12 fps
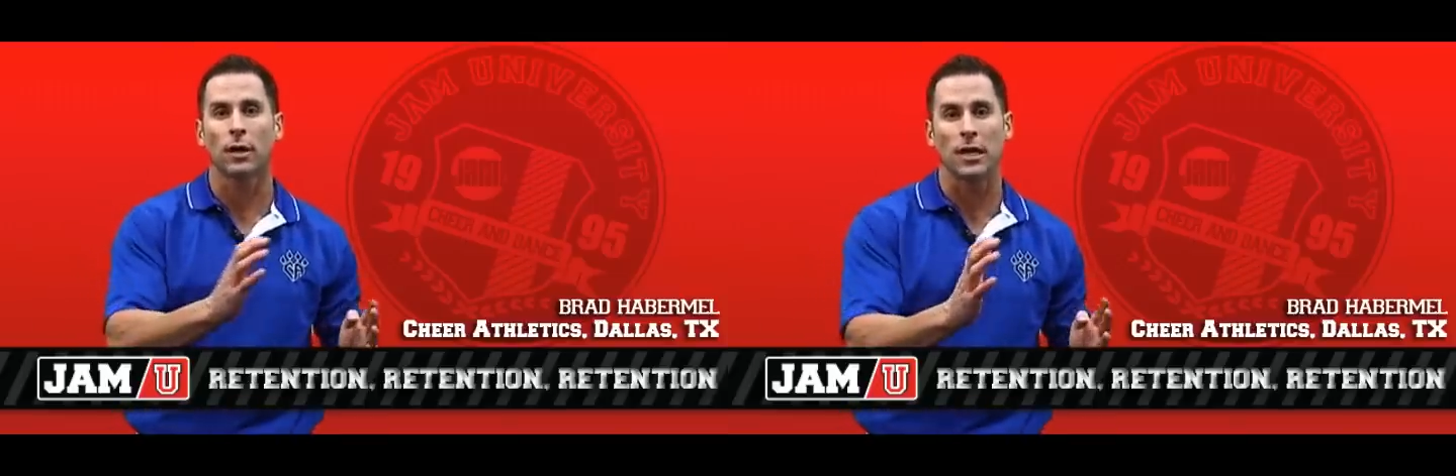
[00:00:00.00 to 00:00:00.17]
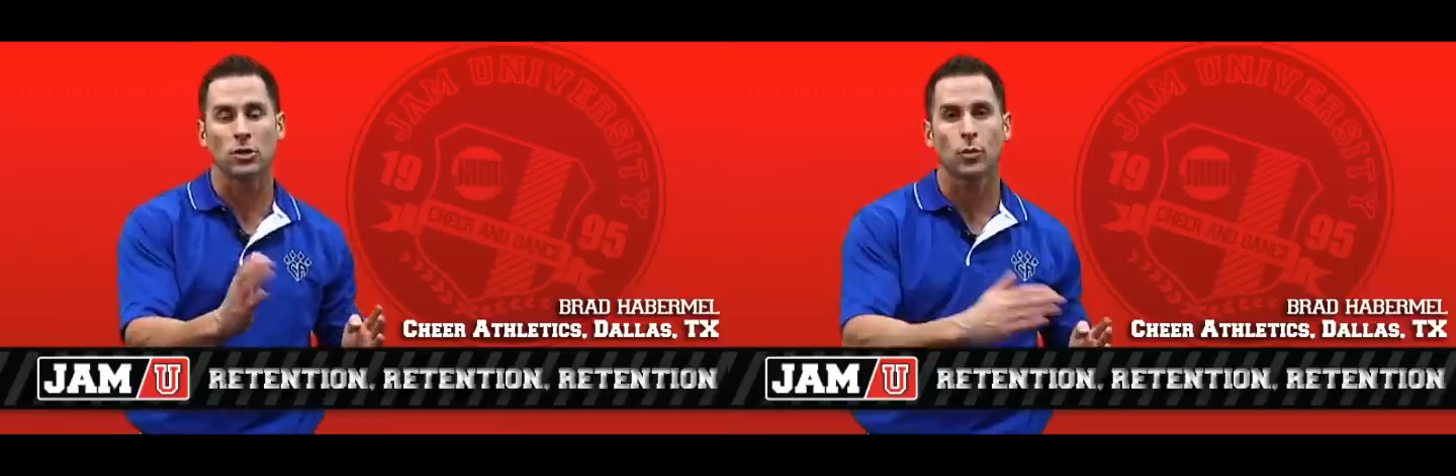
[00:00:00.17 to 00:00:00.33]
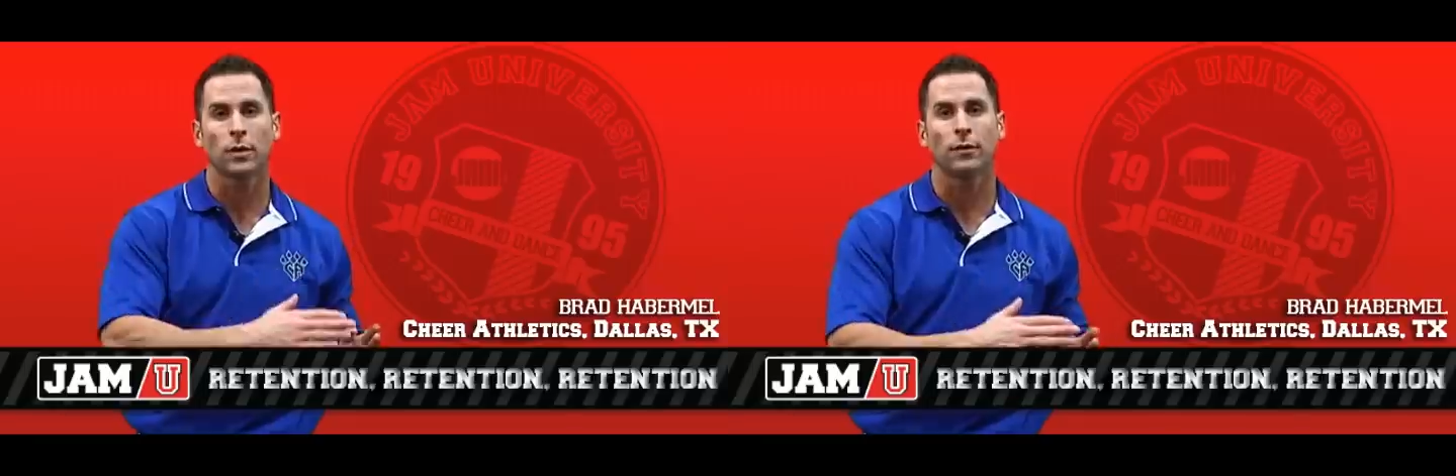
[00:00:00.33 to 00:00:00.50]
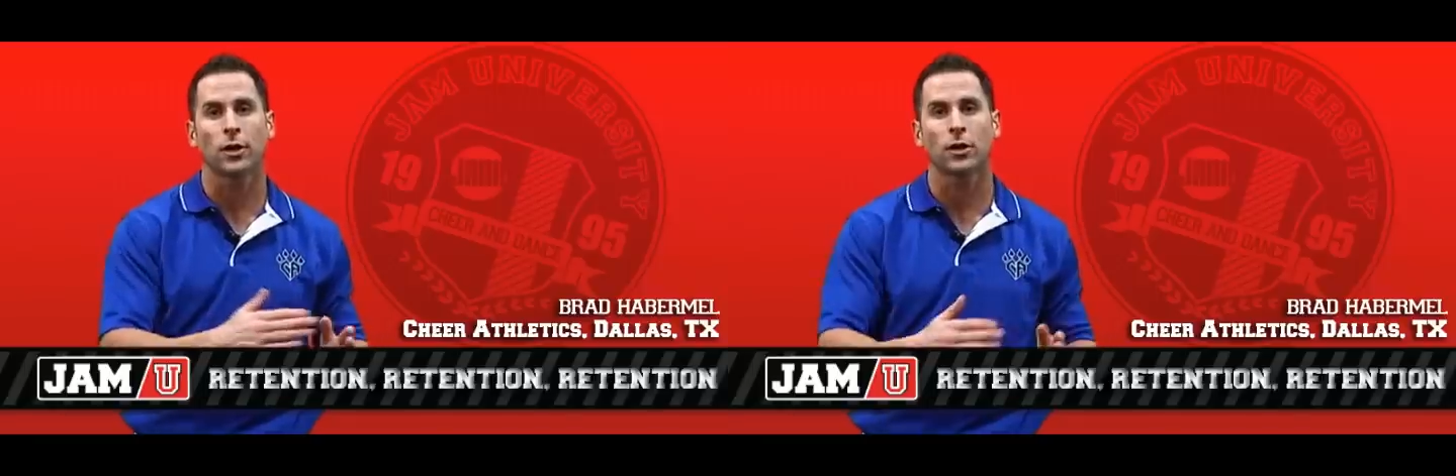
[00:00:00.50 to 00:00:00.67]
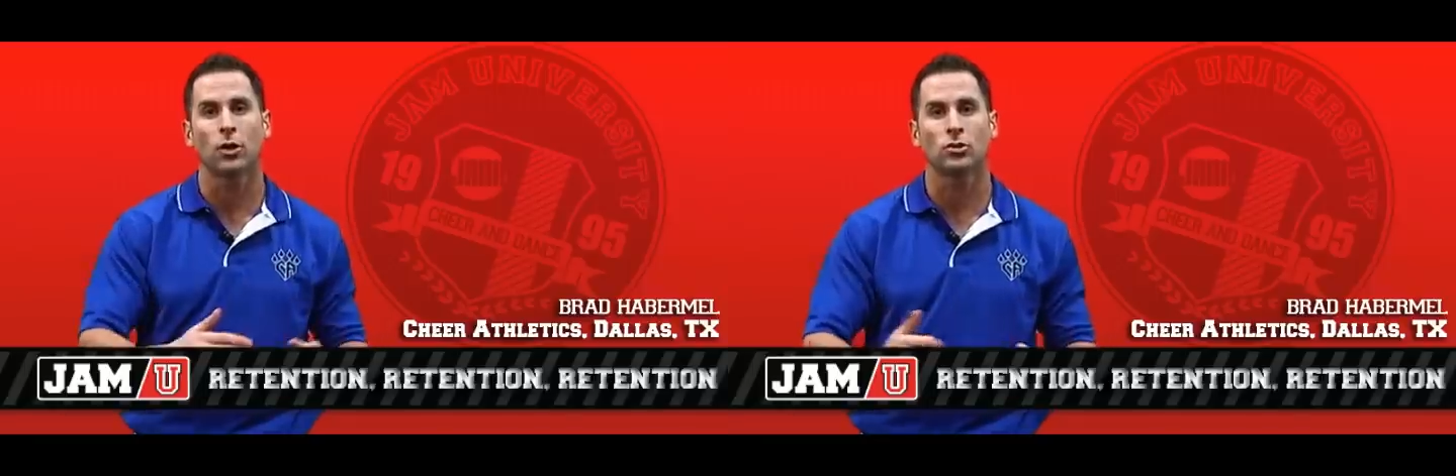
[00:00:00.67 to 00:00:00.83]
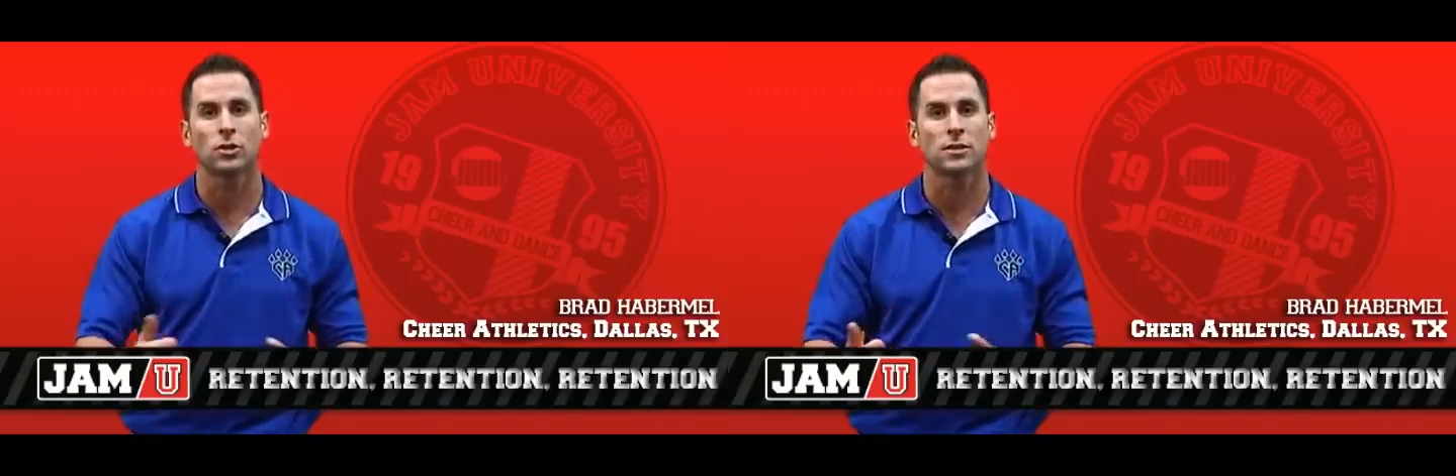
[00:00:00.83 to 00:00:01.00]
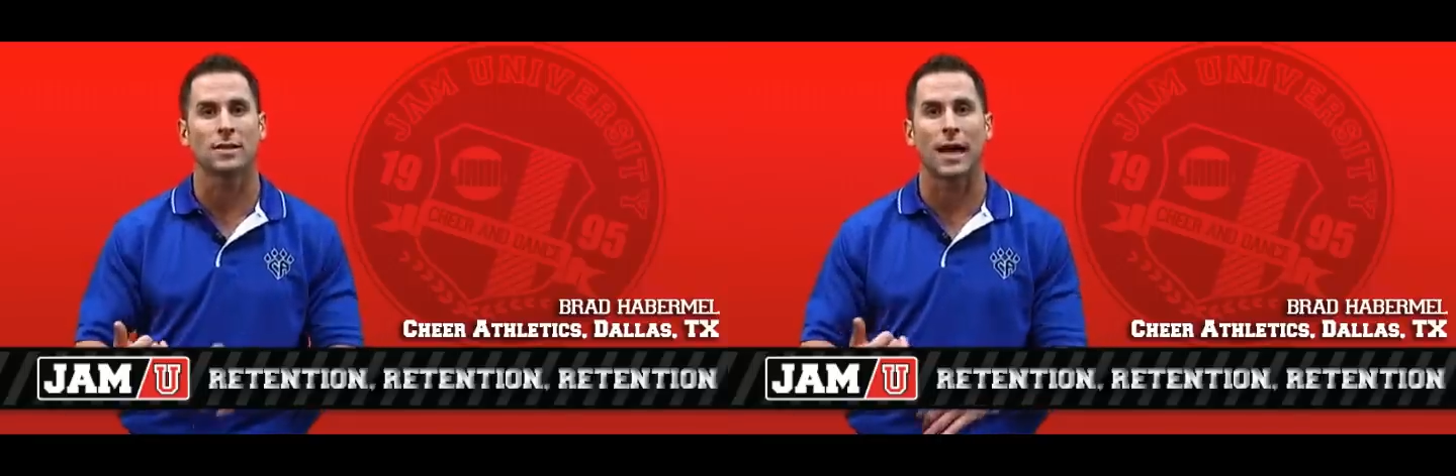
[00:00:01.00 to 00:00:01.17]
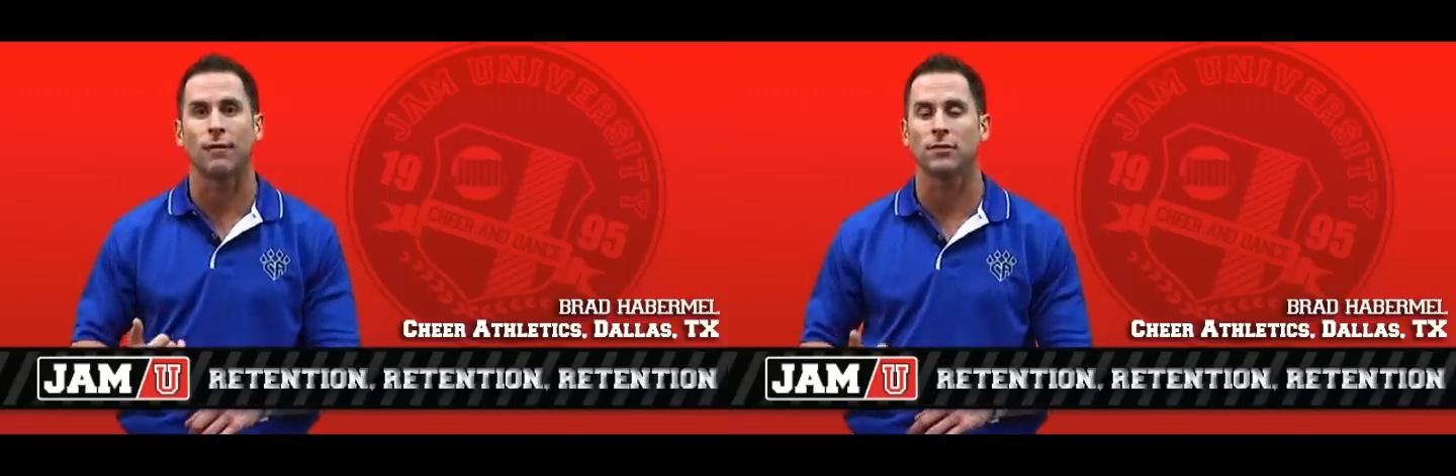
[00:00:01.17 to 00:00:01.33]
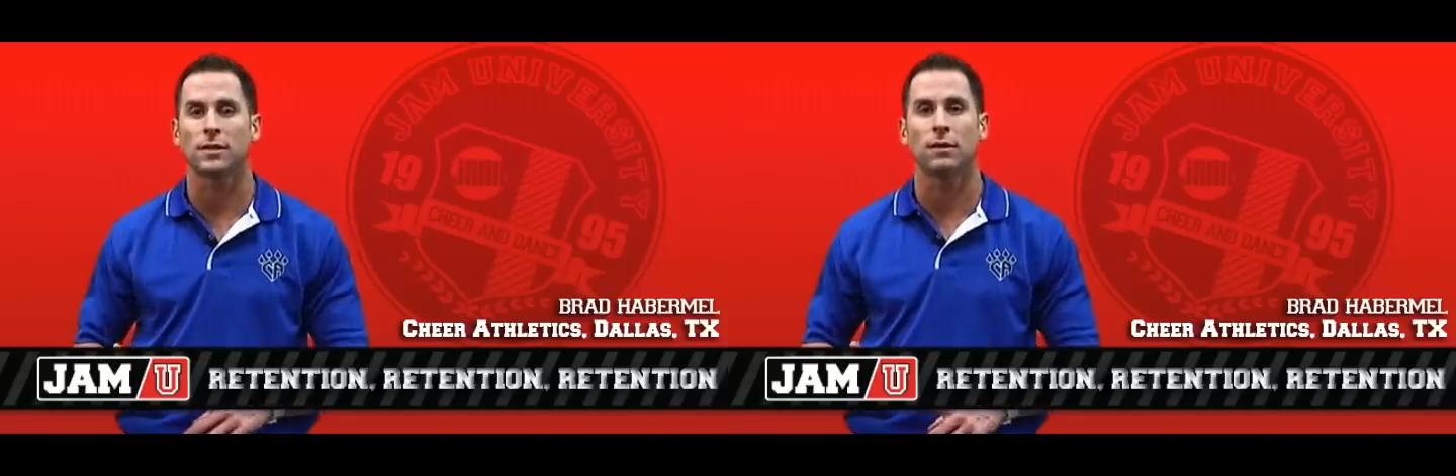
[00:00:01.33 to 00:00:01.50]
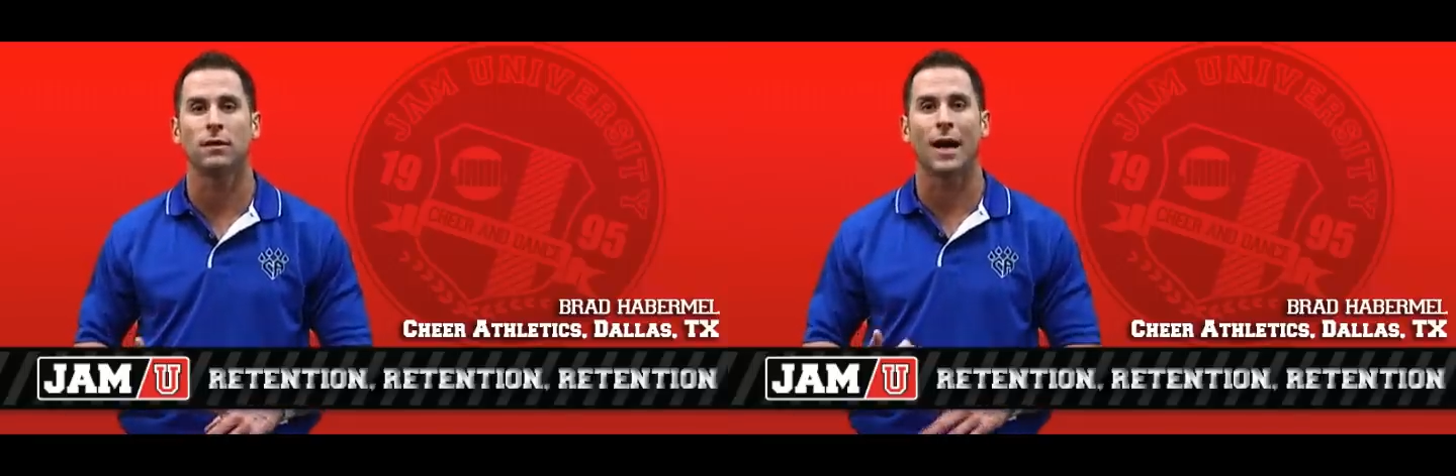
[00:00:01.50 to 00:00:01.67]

each one of our coaches to every single